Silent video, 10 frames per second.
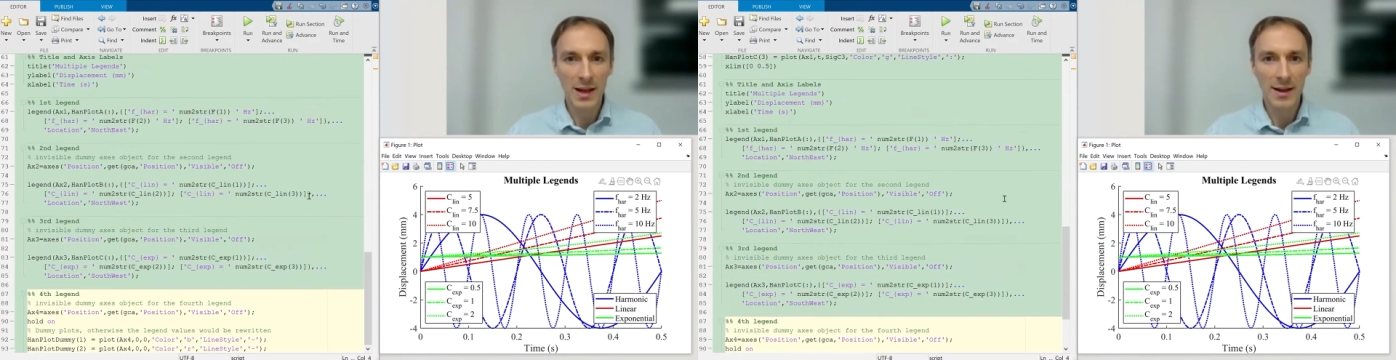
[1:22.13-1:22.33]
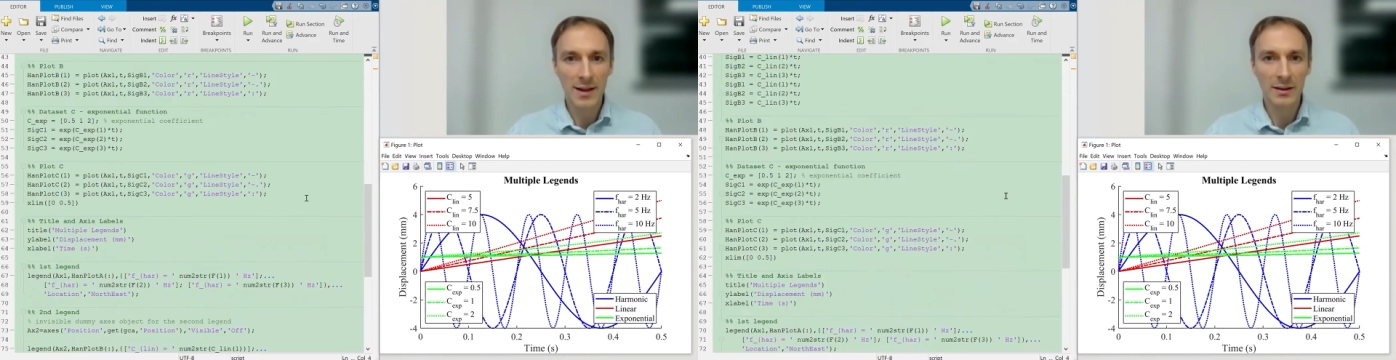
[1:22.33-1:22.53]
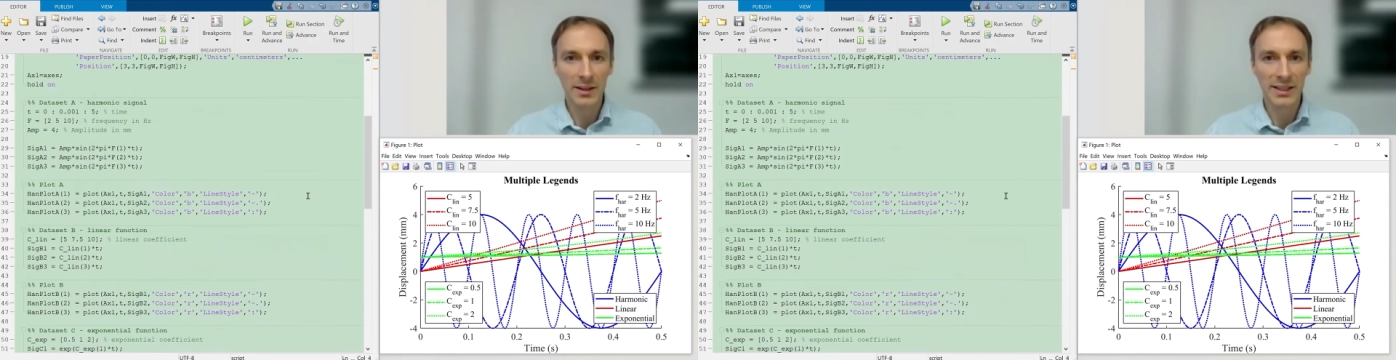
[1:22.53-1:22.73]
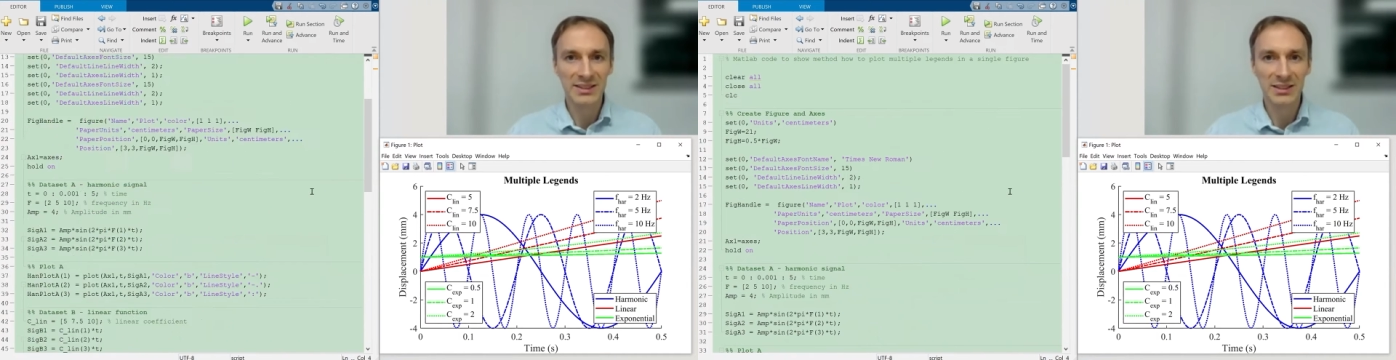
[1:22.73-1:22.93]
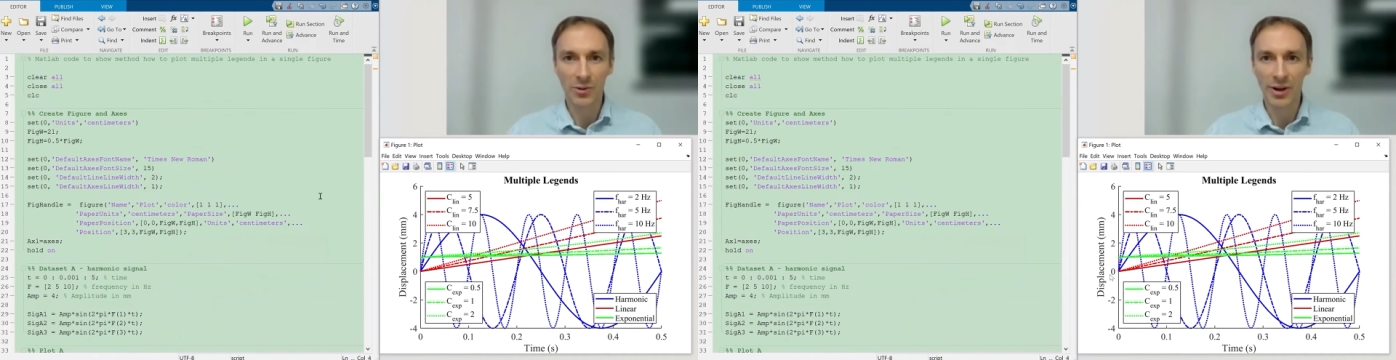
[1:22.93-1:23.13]
and
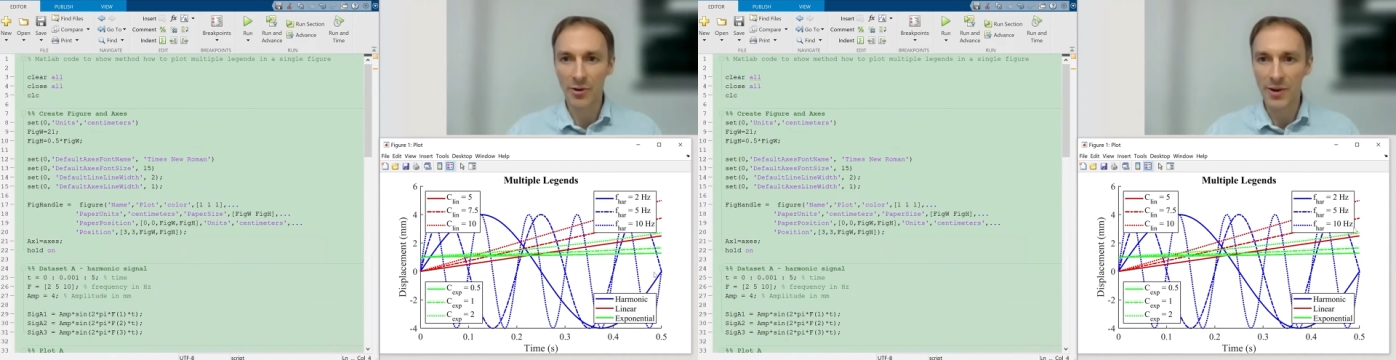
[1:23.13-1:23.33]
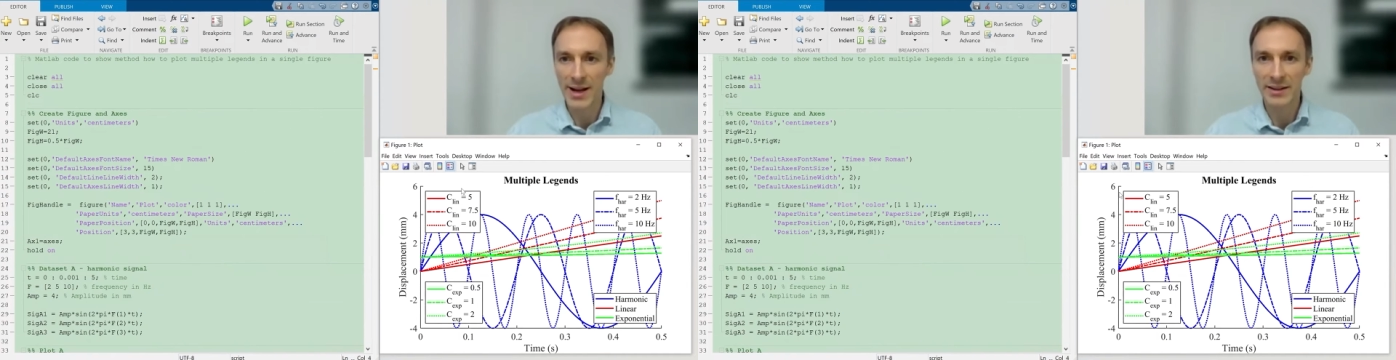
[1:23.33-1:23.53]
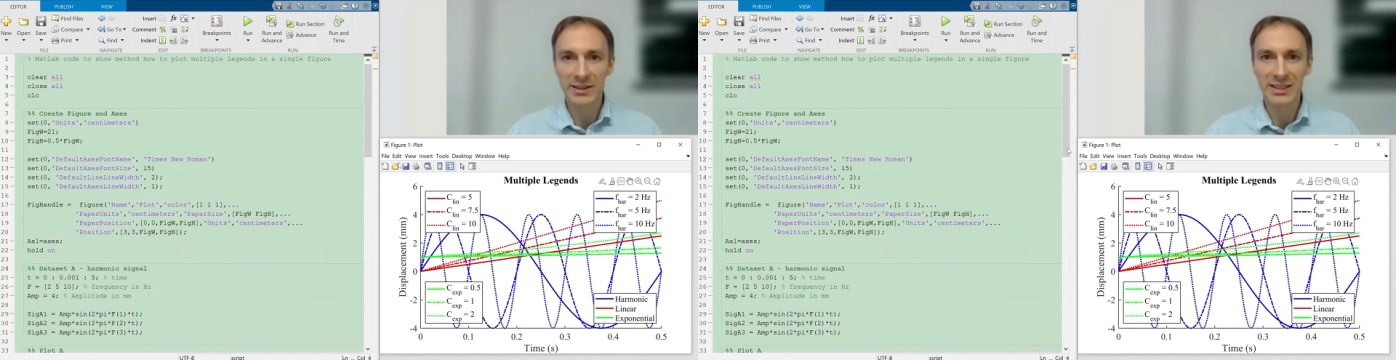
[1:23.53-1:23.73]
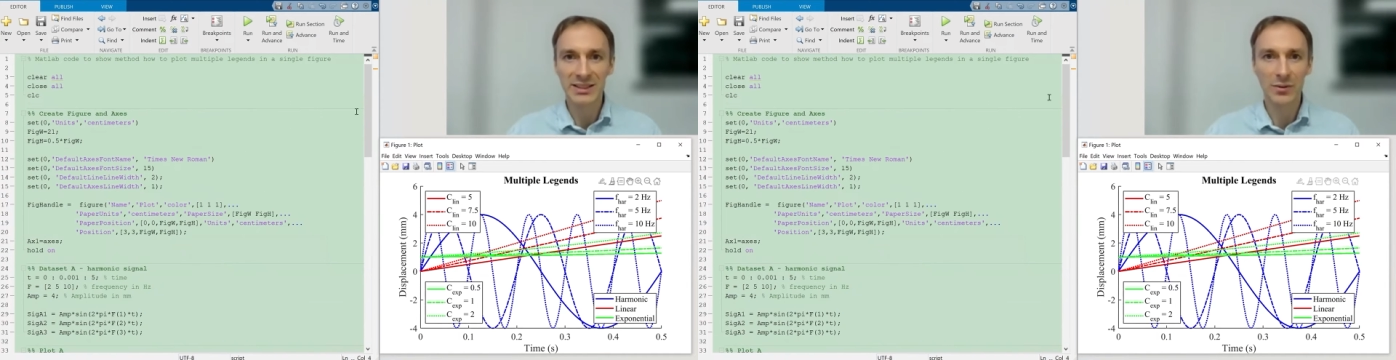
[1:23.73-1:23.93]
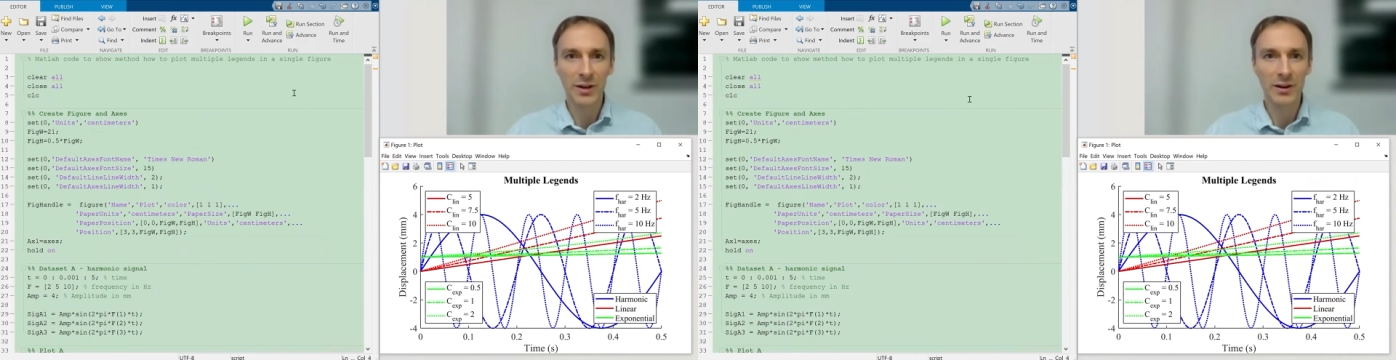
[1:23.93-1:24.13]
let's recreate
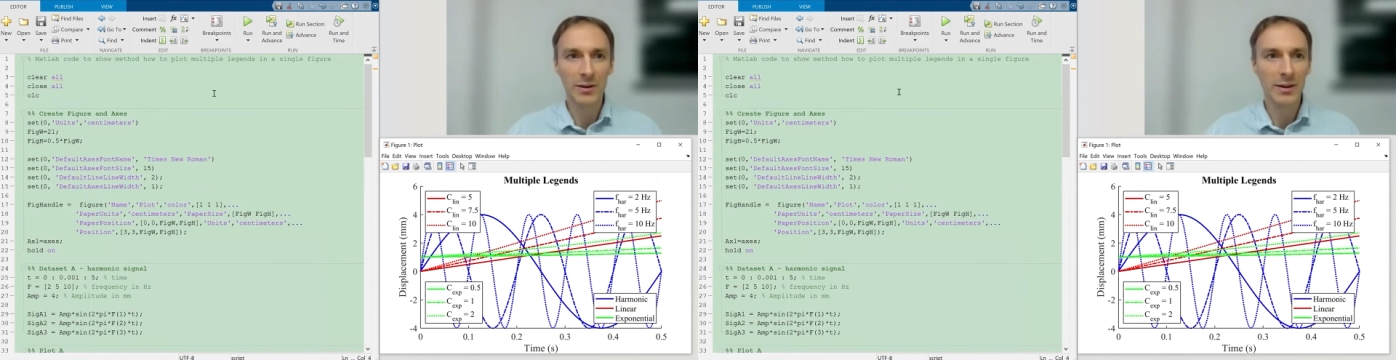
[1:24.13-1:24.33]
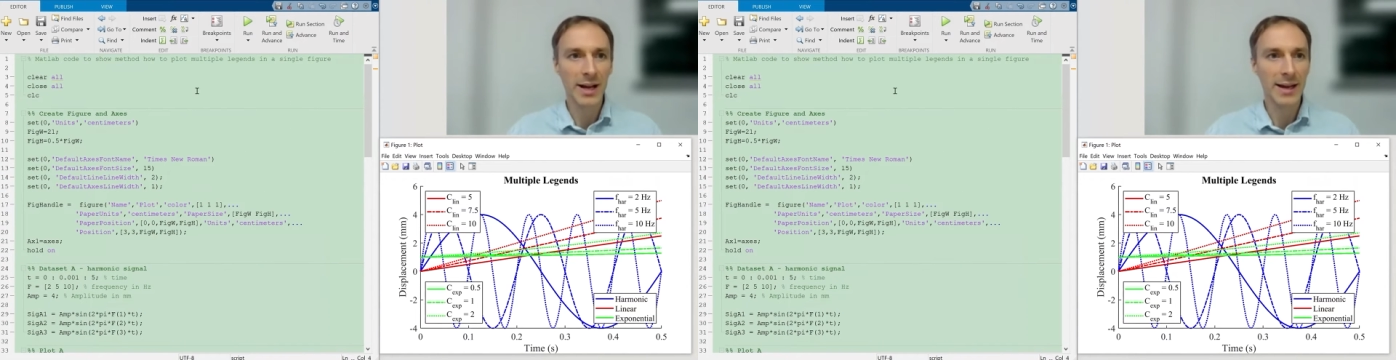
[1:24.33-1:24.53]
this figure